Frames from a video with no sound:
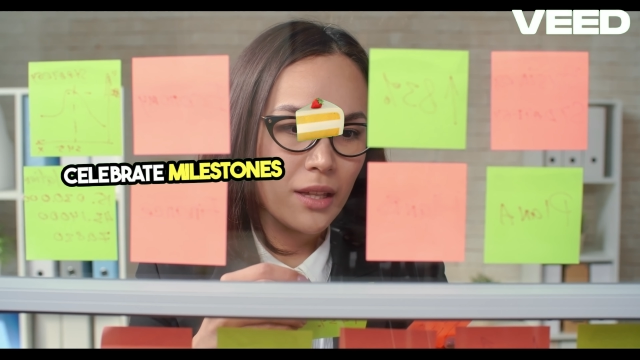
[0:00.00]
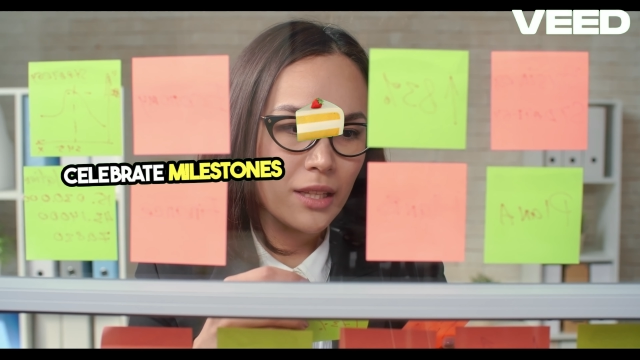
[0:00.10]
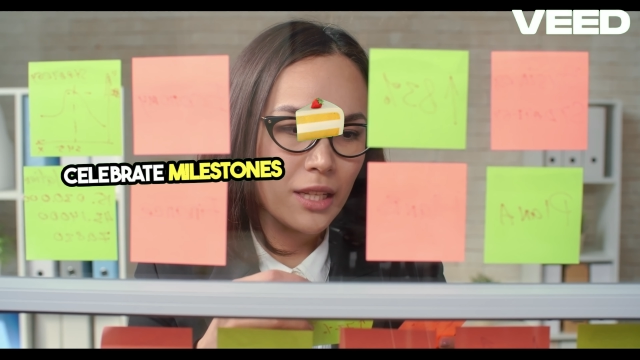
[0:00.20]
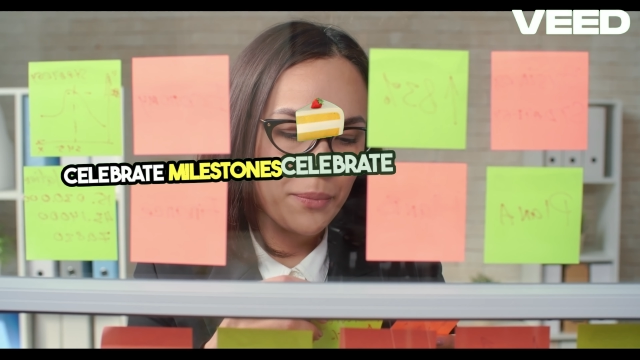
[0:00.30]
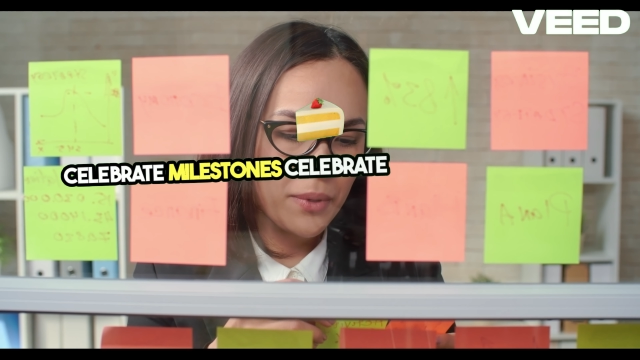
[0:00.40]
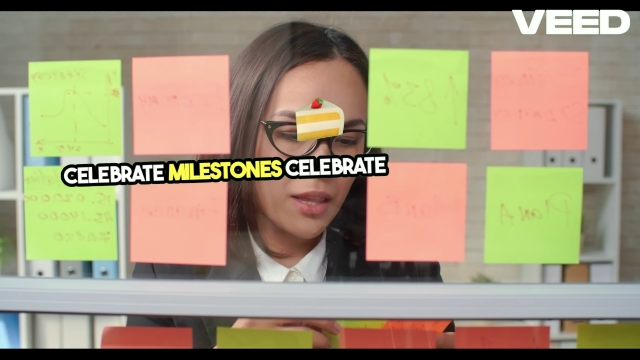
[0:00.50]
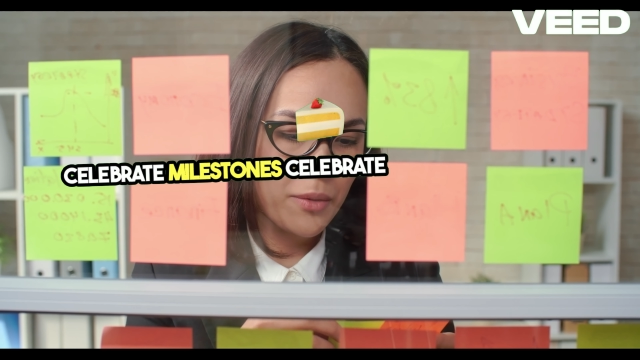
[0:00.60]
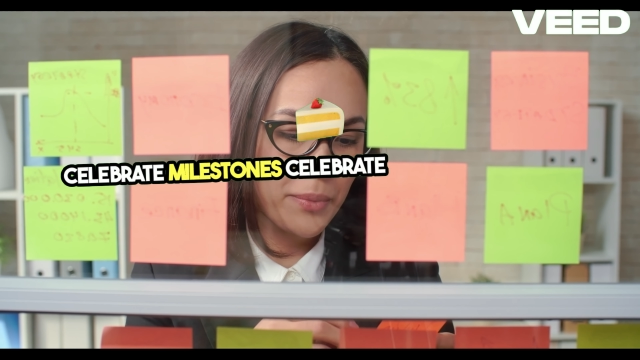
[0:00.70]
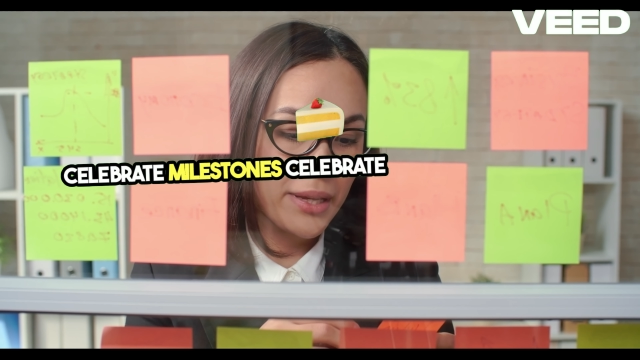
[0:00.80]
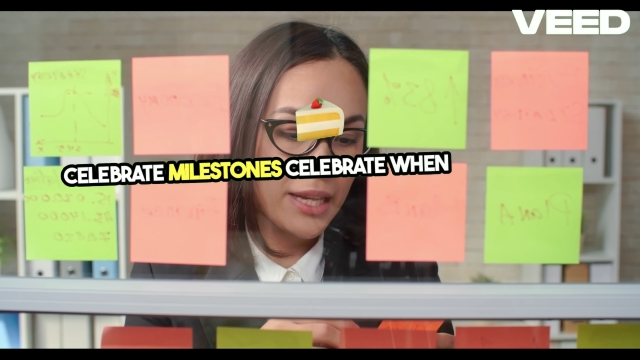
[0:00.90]

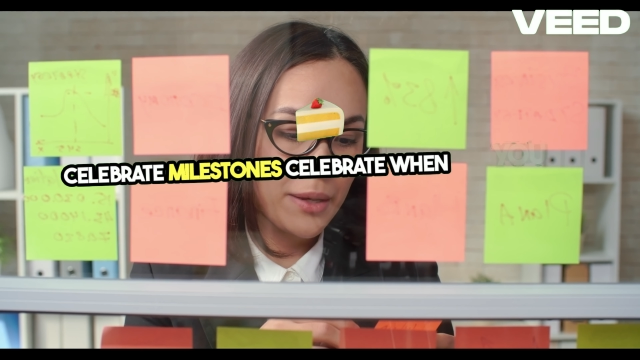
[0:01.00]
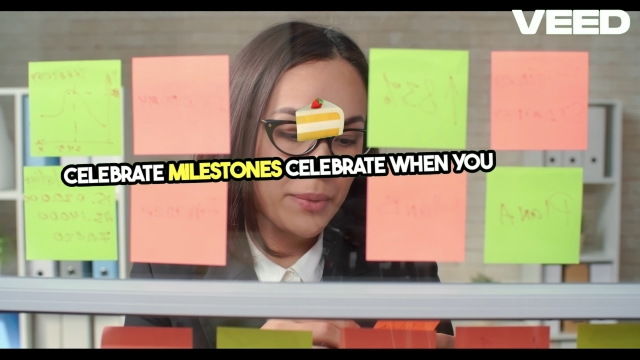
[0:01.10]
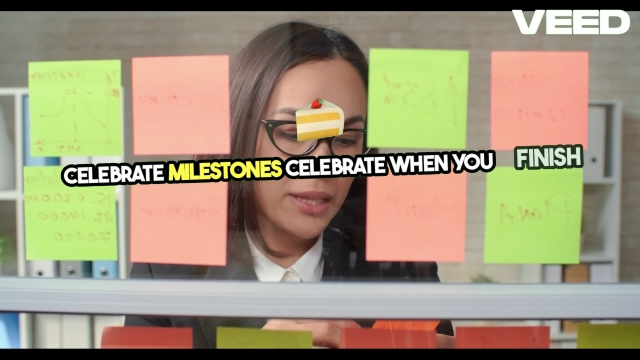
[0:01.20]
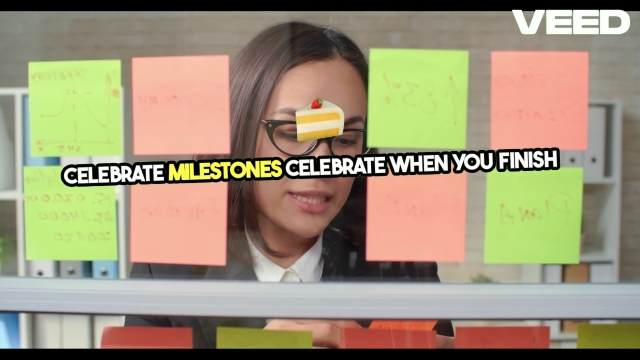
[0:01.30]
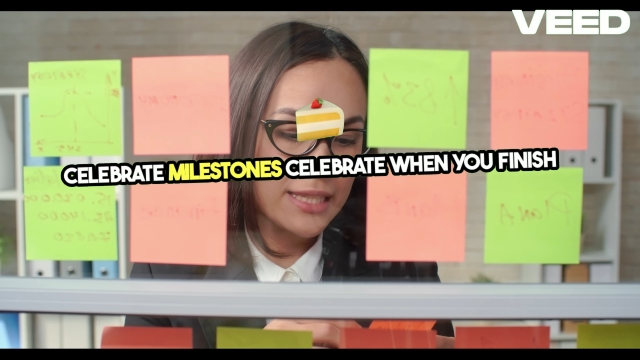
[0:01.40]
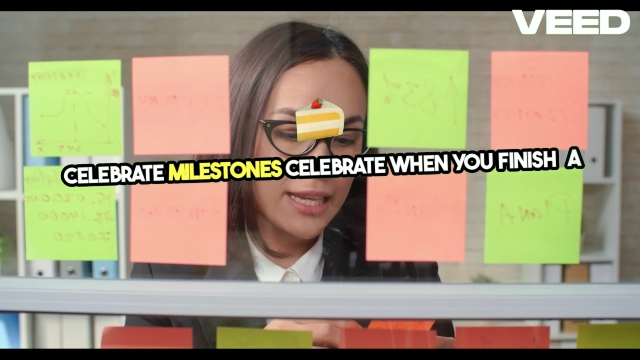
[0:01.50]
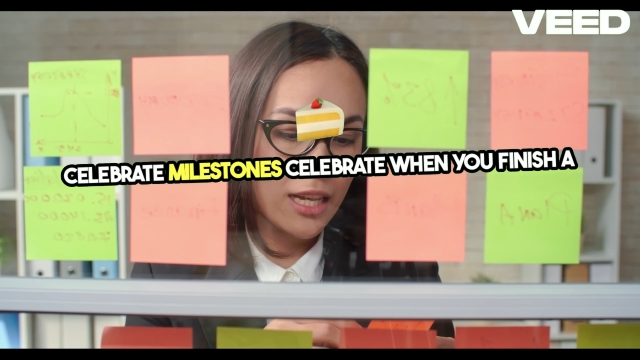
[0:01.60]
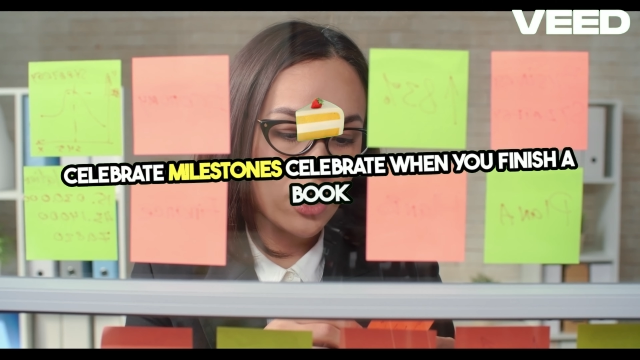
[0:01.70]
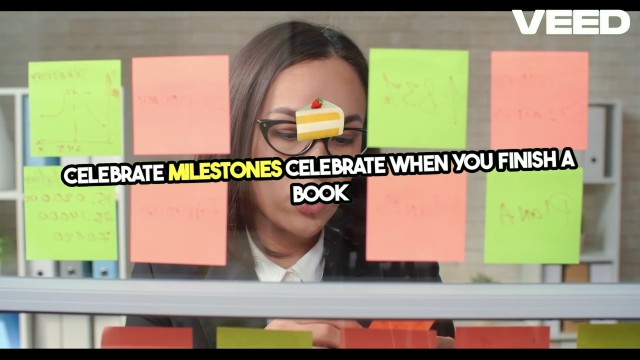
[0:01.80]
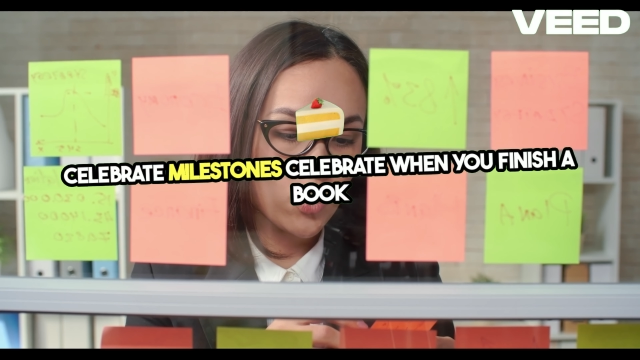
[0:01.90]
Celebrate when you finish a
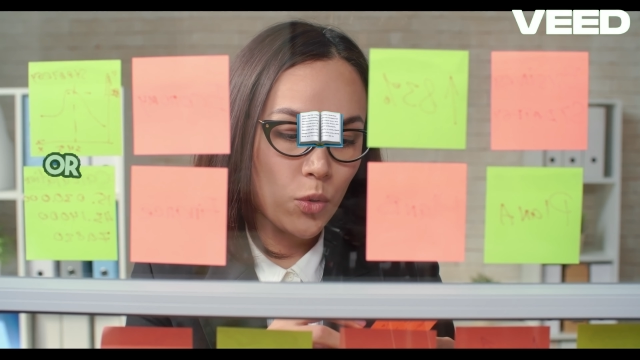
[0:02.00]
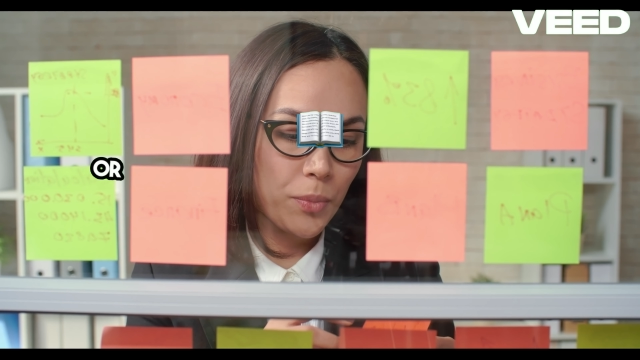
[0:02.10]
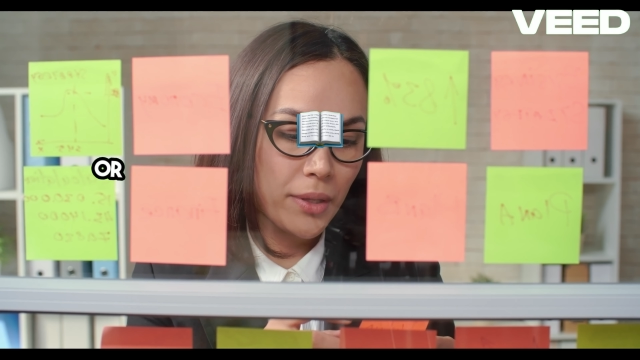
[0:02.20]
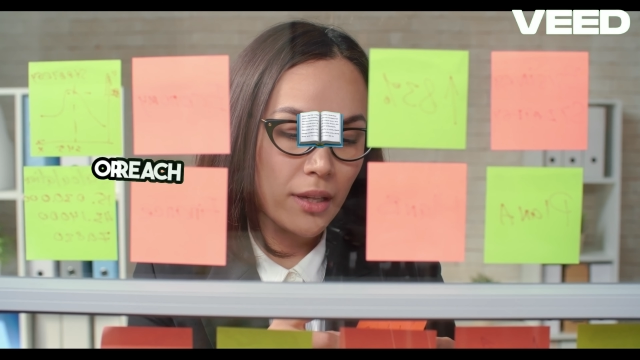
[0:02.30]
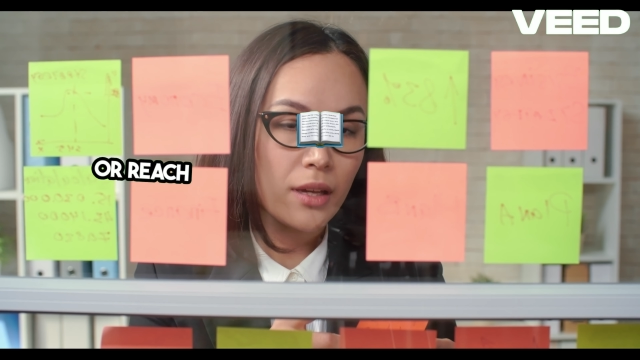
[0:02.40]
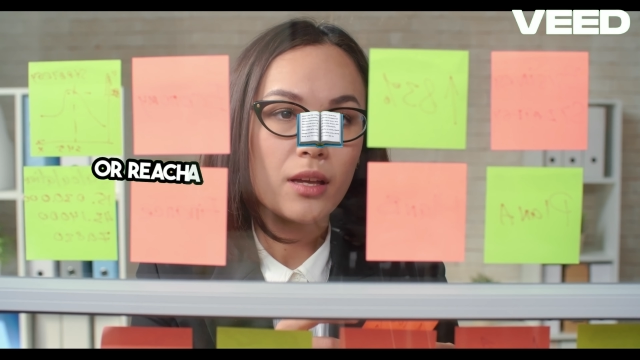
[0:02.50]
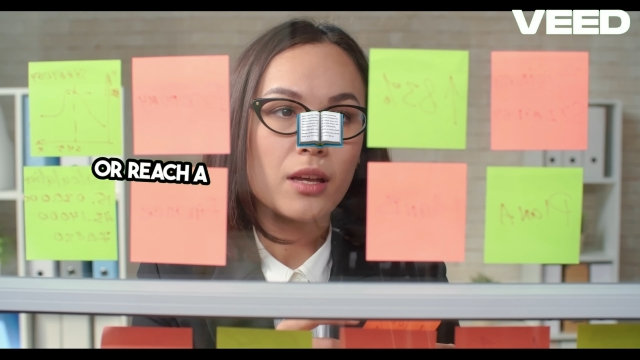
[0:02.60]
book or reach a